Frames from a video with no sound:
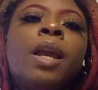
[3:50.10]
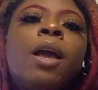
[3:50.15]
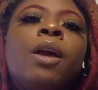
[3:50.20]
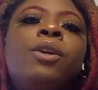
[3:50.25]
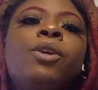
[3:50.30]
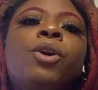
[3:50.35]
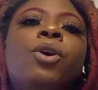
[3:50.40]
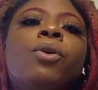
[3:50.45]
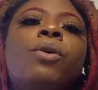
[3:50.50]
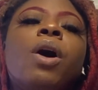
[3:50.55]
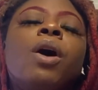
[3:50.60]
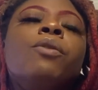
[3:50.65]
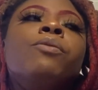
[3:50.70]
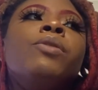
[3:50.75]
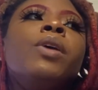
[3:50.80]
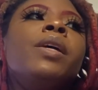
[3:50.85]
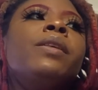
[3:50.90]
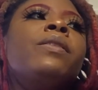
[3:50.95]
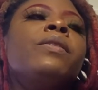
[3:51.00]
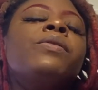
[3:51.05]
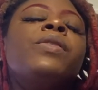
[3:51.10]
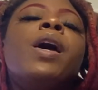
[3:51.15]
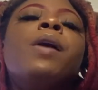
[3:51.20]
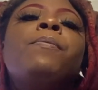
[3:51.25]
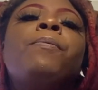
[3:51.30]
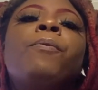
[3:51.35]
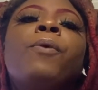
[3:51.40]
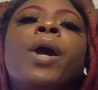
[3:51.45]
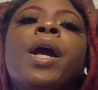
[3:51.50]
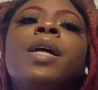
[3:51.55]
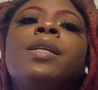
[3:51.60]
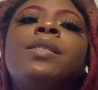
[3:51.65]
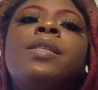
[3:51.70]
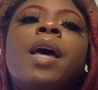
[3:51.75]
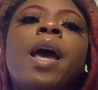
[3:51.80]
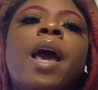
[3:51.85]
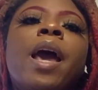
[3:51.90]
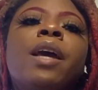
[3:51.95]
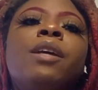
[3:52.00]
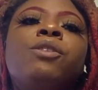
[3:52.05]
You going to think that they praying
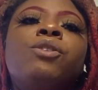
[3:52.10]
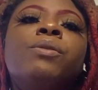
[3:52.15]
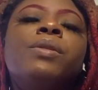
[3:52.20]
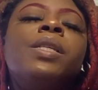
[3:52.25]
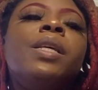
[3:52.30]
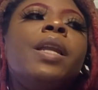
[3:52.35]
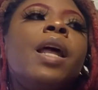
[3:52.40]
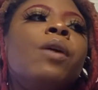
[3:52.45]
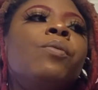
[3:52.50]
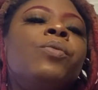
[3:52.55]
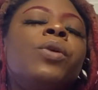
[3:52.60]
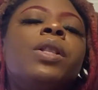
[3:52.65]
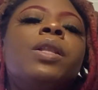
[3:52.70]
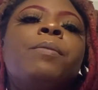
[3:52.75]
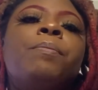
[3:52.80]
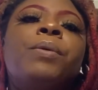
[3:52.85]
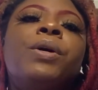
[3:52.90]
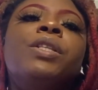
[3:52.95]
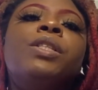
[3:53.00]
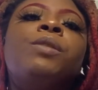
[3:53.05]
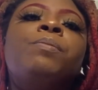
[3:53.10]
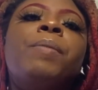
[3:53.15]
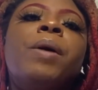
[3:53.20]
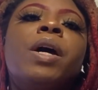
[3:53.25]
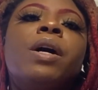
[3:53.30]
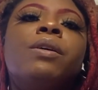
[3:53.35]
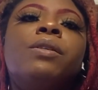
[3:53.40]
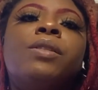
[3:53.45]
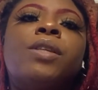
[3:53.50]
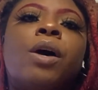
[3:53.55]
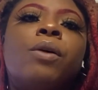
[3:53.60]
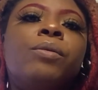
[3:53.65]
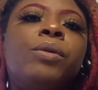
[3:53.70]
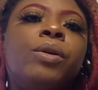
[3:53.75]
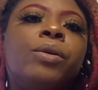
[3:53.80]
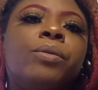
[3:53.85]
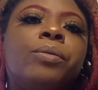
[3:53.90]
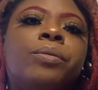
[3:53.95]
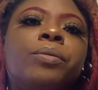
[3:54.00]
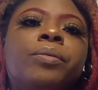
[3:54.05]
to angels and they really putting spells on
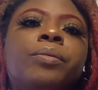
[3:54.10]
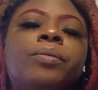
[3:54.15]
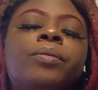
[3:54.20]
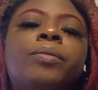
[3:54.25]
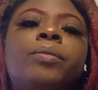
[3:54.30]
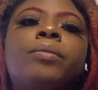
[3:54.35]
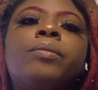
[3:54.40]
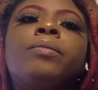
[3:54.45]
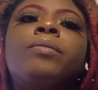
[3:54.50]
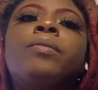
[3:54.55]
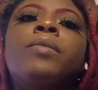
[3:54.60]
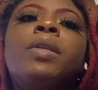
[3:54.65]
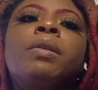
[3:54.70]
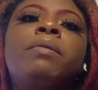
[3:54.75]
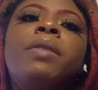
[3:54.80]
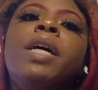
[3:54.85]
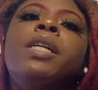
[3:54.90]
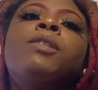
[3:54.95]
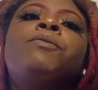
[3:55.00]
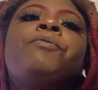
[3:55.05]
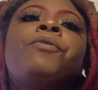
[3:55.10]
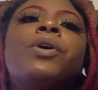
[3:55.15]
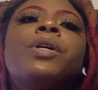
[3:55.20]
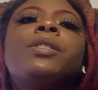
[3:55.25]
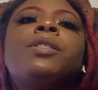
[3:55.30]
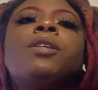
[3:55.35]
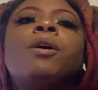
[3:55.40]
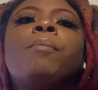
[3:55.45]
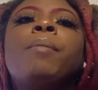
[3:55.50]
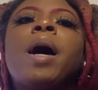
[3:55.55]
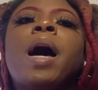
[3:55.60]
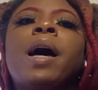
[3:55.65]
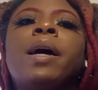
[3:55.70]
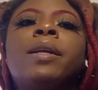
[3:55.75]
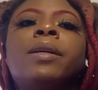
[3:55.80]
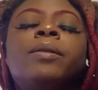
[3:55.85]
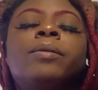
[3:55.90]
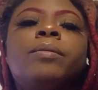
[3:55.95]
you. That's for somebody.